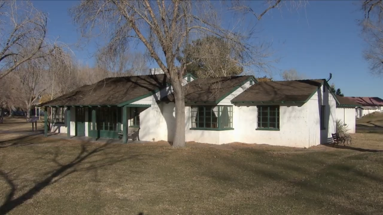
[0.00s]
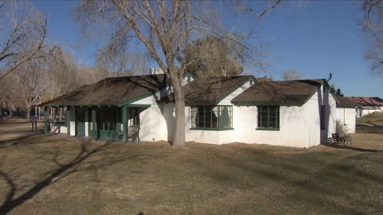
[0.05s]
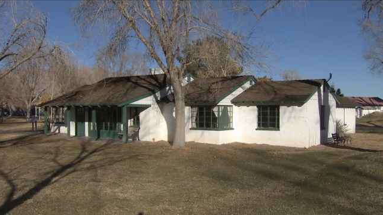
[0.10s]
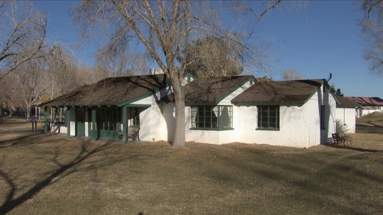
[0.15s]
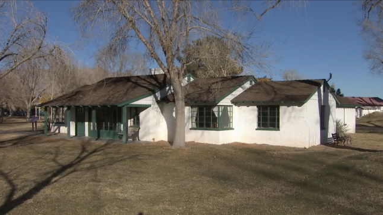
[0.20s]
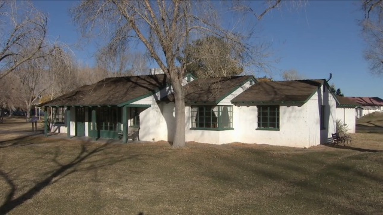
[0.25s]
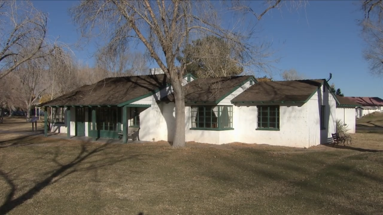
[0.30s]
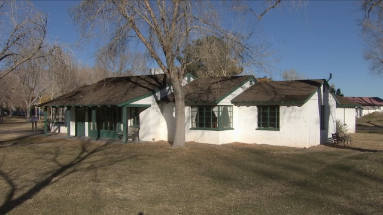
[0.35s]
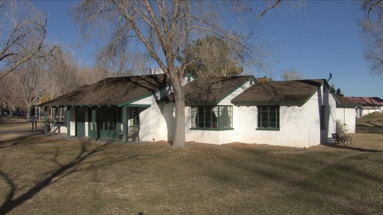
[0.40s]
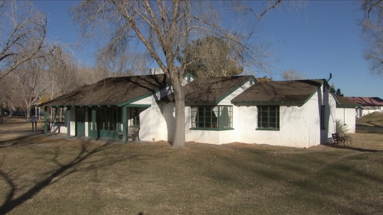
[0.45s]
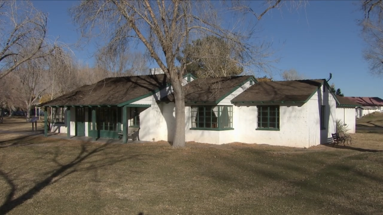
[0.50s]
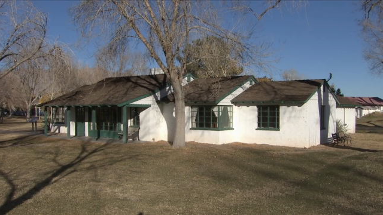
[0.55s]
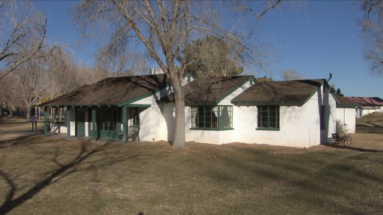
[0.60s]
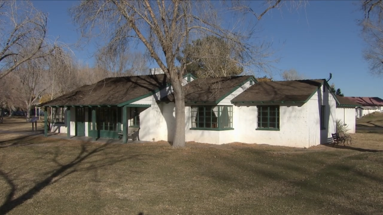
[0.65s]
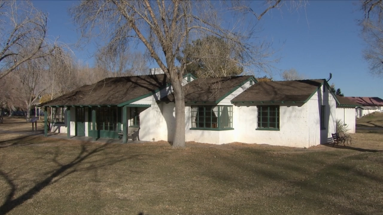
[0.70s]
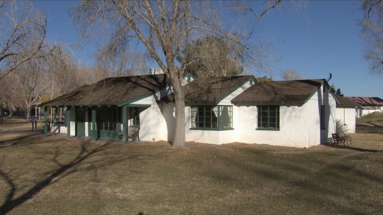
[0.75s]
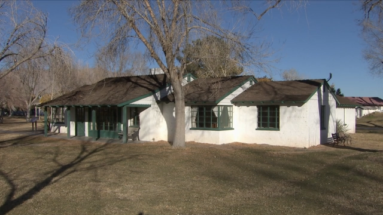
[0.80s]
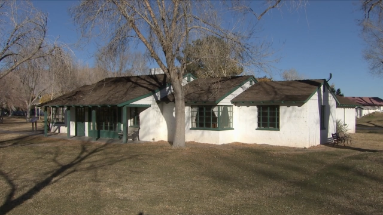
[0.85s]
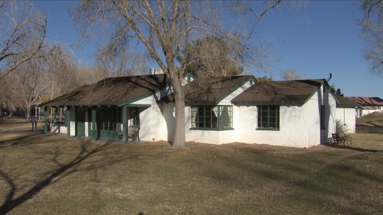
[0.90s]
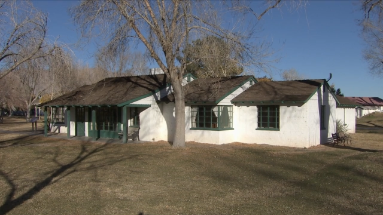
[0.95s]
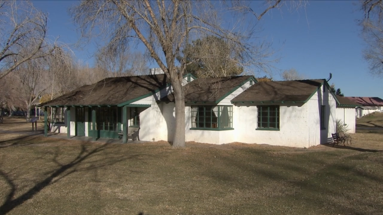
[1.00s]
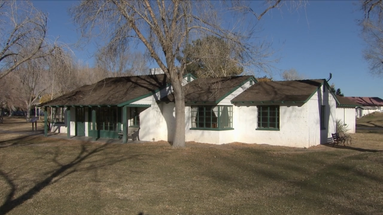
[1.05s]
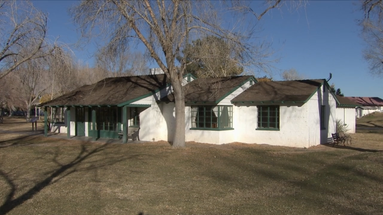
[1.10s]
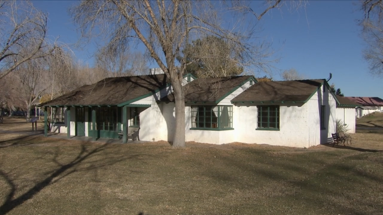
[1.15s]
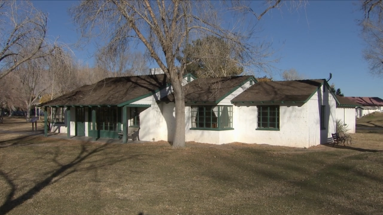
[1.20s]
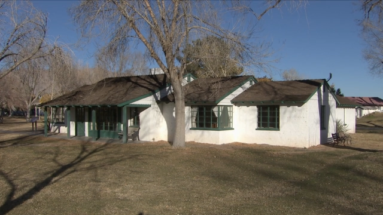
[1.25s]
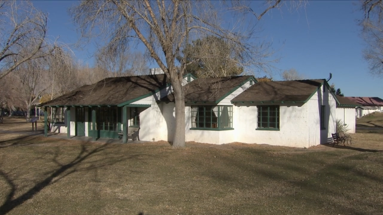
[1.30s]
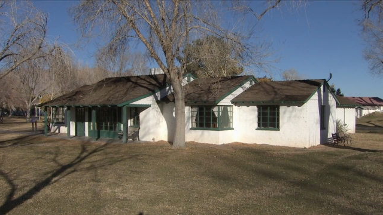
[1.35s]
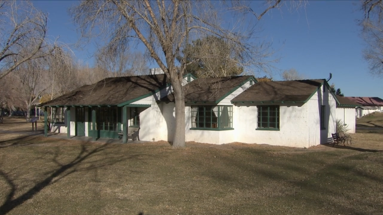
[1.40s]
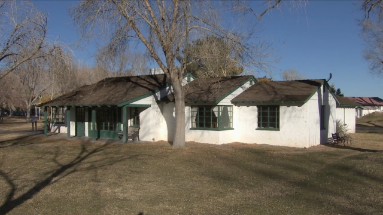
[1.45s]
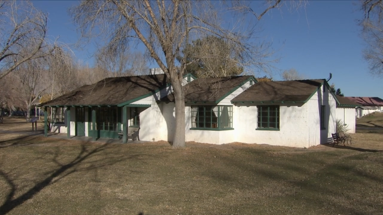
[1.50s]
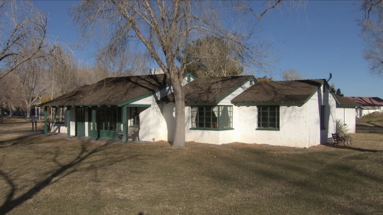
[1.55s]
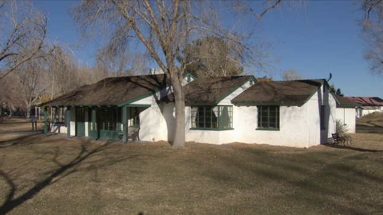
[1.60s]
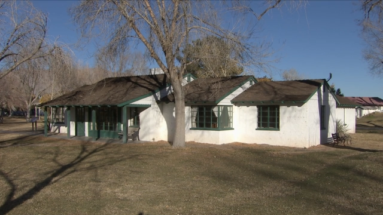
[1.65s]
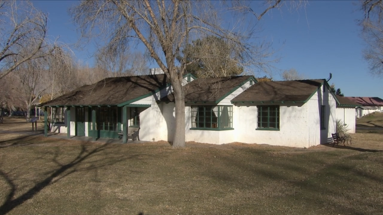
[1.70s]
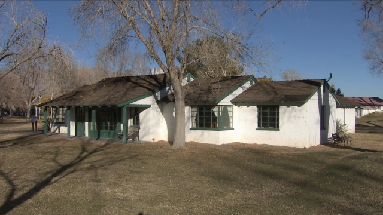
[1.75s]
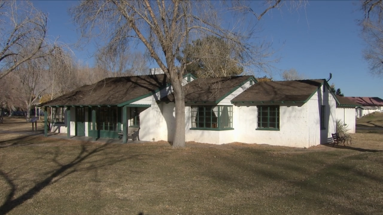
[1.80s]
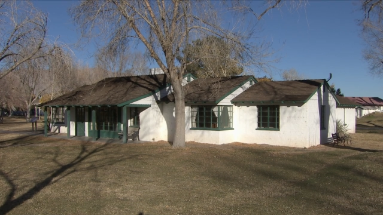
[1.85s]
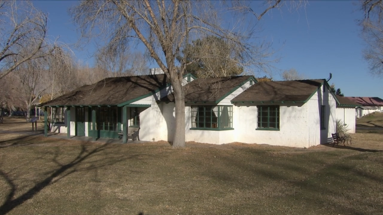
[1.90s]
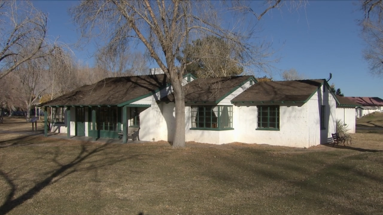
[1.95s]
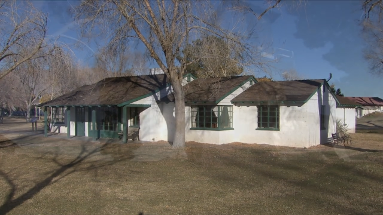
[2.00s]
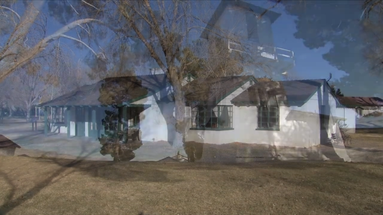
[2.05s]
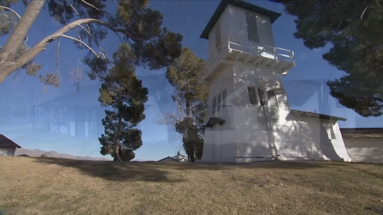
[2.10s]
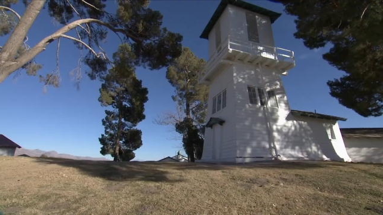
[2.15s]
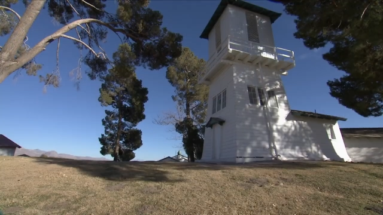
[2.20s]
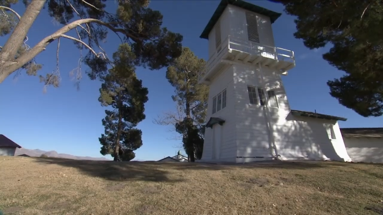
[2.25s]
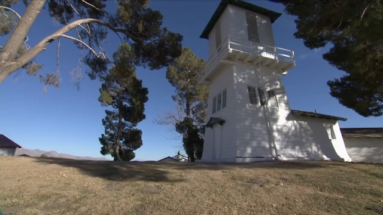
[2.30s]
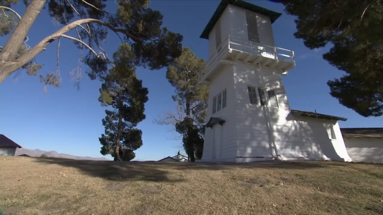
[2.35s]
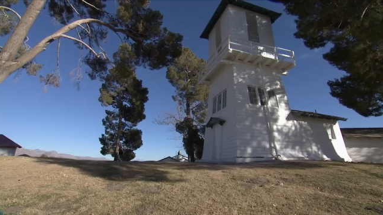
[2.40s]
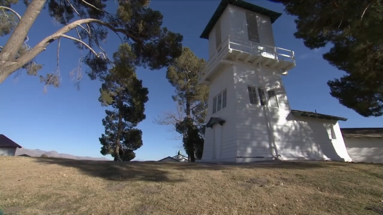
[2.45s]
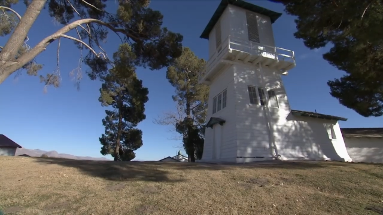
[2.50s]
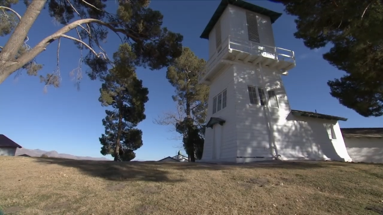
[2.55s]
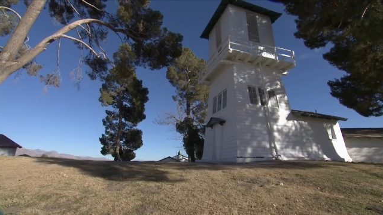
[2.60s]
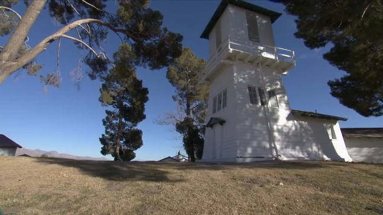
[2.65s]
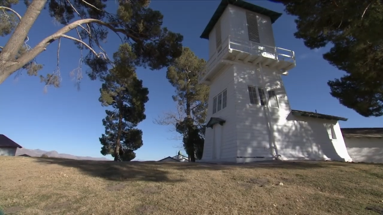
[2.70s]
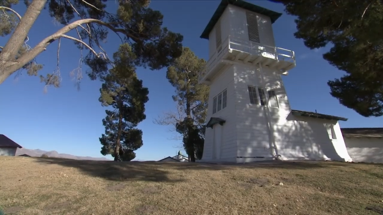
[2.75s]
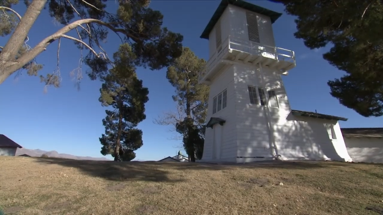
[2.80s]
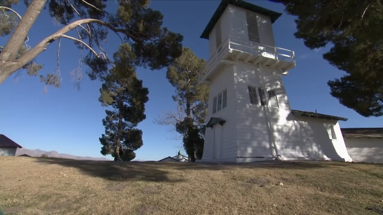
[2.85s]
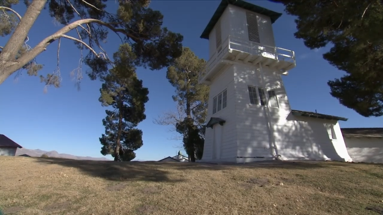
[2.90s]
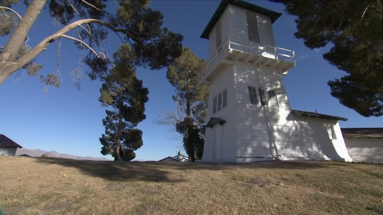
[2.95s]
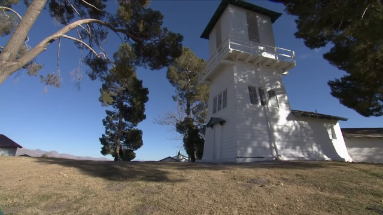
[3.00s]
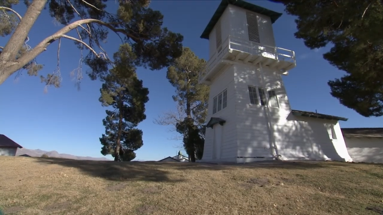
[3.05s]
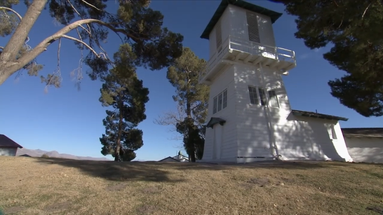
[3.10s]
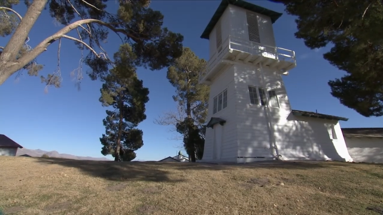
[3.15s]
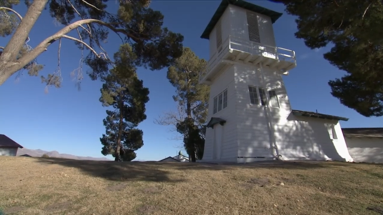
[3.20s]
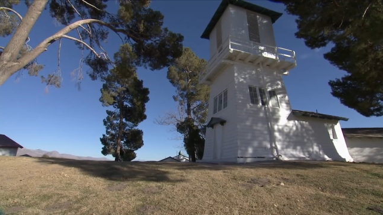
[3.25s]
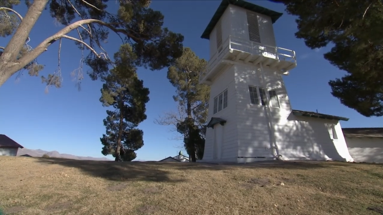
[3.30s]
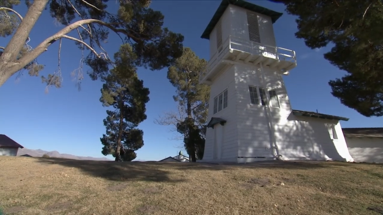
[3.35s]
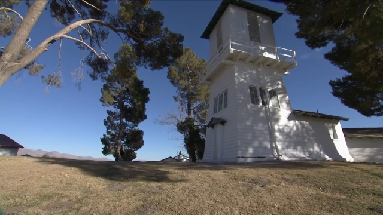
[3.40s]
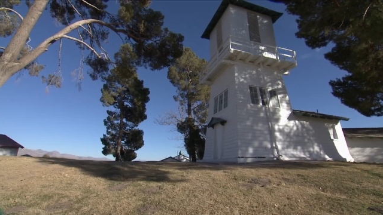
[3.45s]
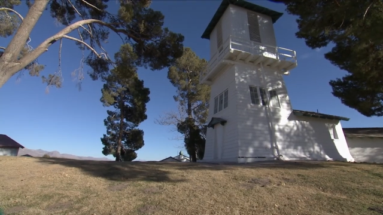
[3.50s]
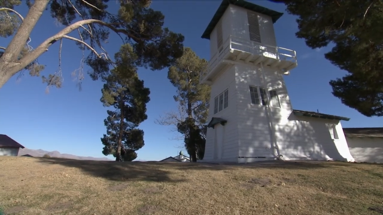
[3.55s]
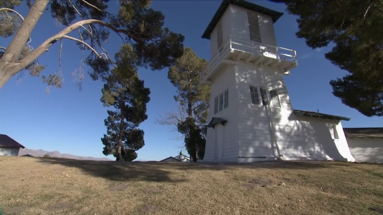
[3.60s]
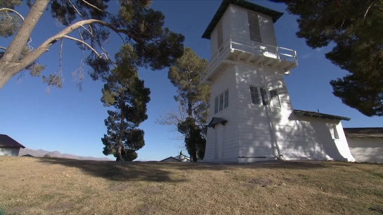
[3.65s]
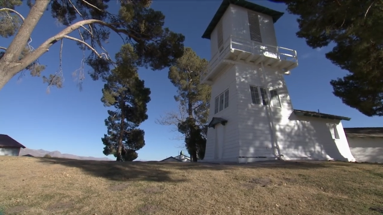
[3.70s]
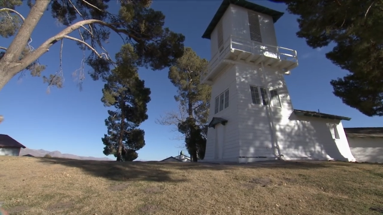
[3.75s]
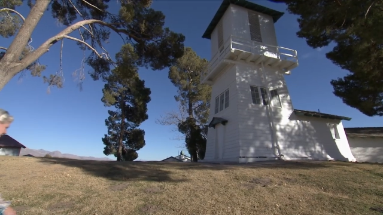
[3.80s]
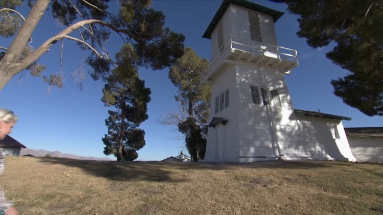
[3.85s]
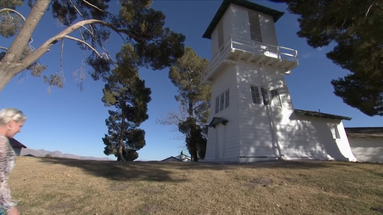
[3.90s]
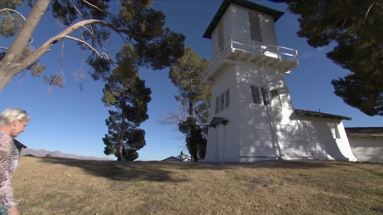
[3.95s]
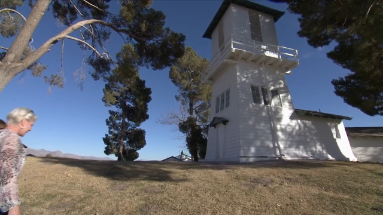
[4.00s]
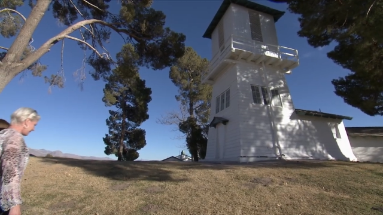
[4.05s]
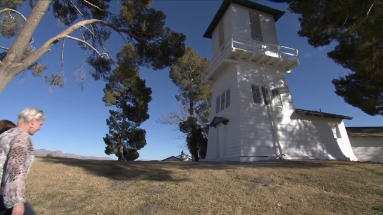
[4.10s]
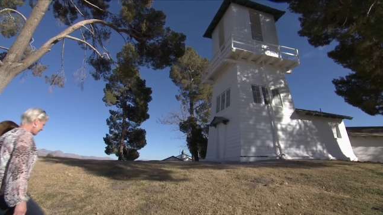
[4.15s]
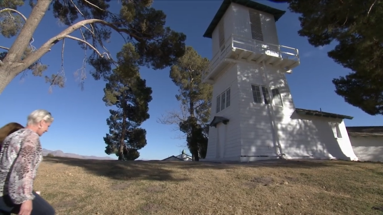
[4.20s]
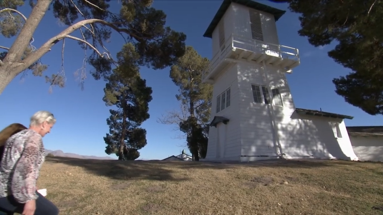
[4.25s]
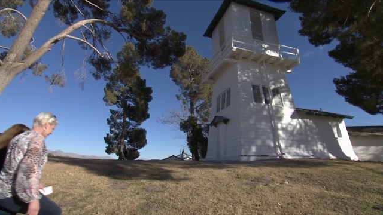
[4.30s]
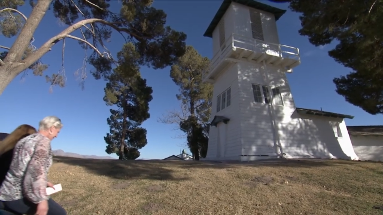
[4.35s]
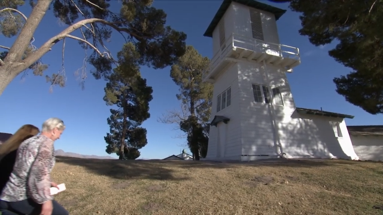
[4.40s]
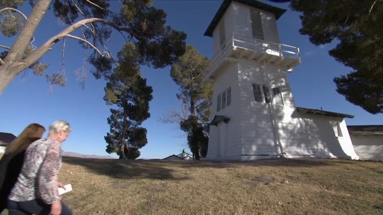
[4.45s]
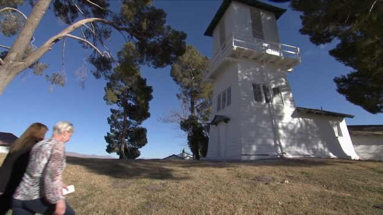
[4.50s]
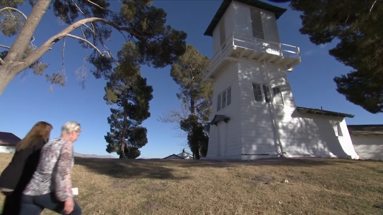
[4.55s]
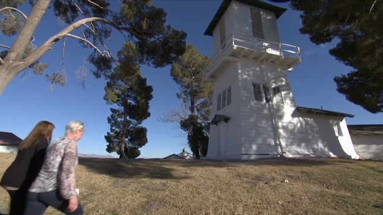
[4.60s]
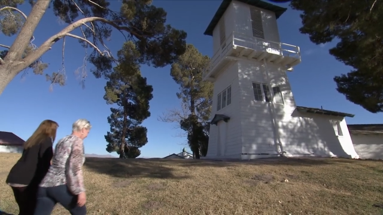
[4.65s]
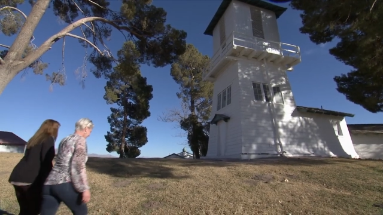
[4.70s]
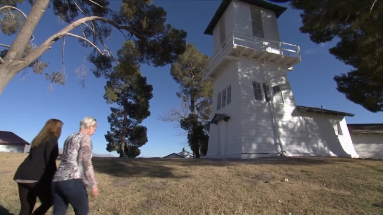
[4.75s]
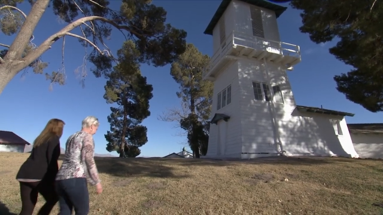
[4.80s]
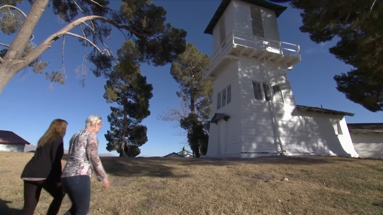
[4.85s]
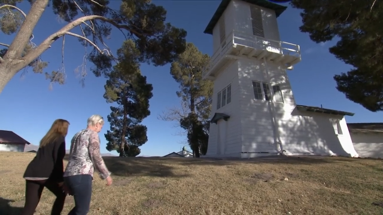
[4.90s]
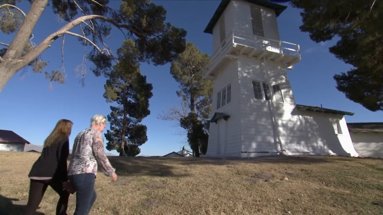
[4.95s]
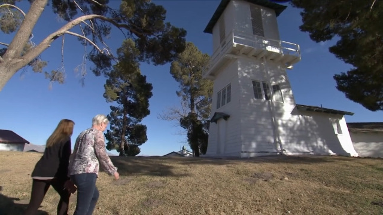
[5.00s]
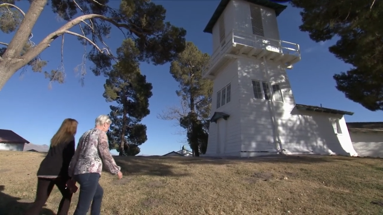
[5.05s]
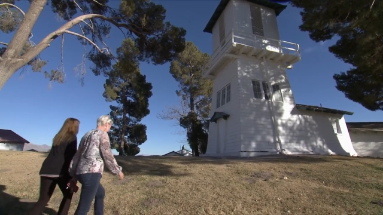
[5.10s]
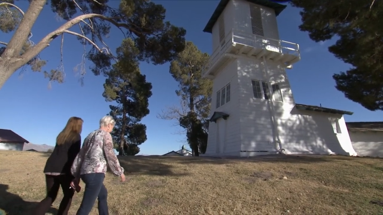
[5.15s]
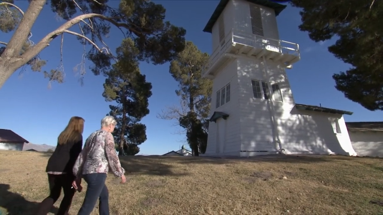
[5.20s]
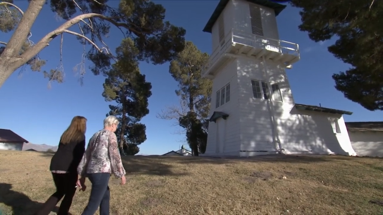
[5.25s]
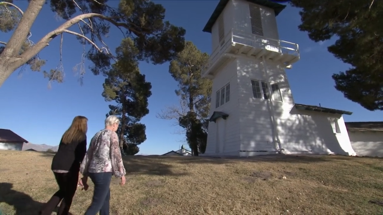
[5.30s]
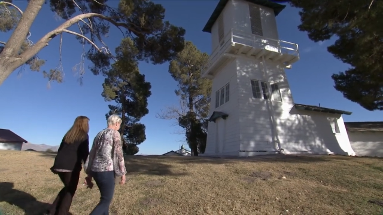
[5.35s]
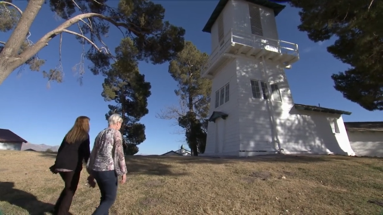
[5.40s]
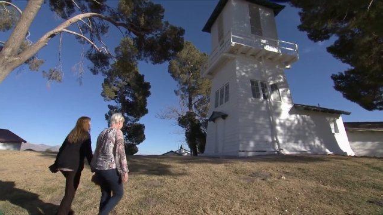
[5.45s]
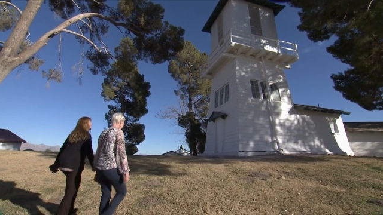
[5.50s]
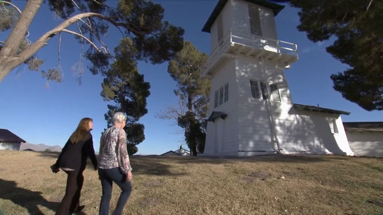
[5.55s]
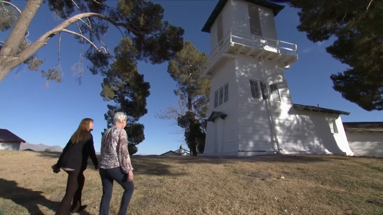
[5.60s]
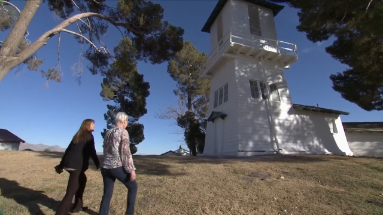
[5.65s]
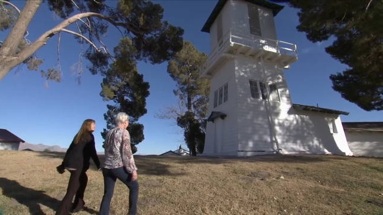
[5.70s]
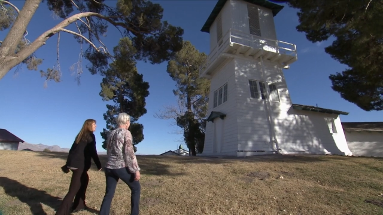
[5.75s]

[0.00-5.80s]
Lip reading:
(no speaker visible)